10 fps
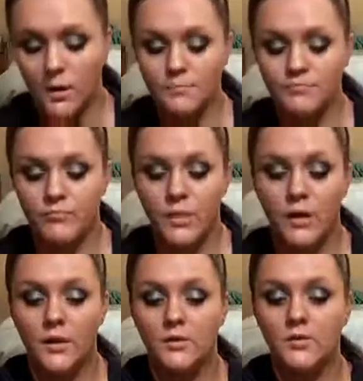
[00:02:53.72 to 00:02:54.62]

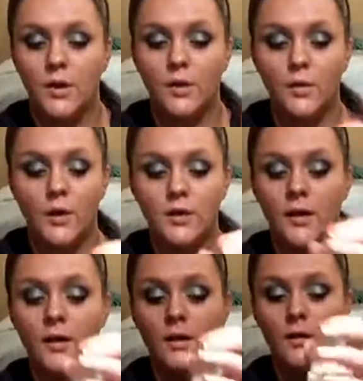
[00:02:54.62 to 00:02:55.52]
So
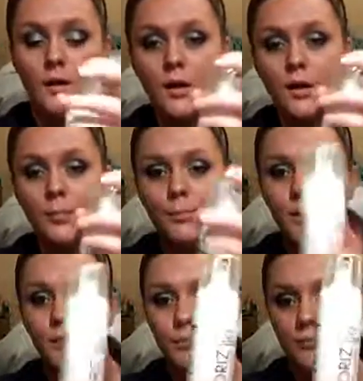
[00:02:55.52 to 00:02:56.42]
yeah,
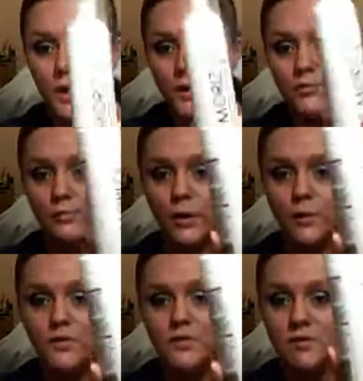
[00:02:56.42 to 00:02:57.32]
big kind of
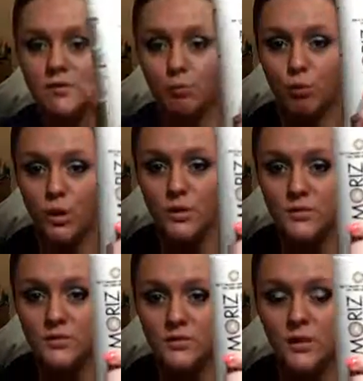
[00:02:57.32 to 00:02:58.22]
bonus is the
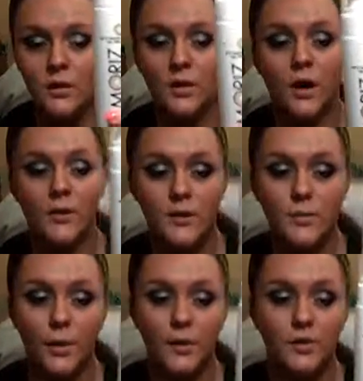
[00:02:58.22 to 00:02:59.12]
price.
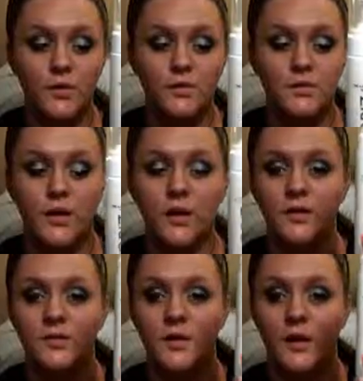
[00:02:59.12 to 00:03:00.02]
Another bonus
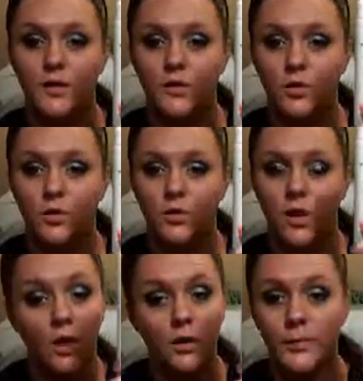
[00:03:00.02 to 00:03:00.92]
is that you
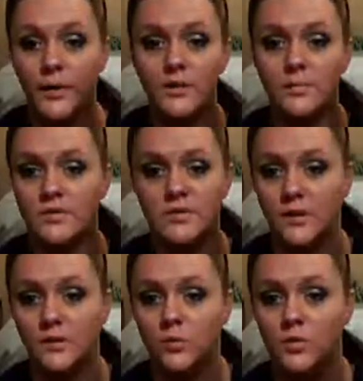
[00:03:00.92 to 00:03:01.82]
can't make
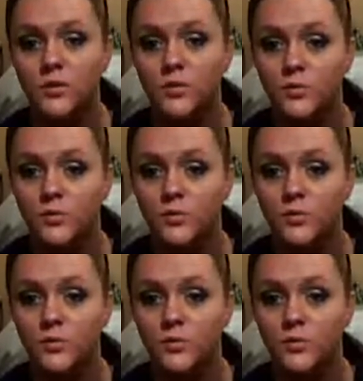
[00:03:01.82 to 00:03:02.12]
mistakes with it.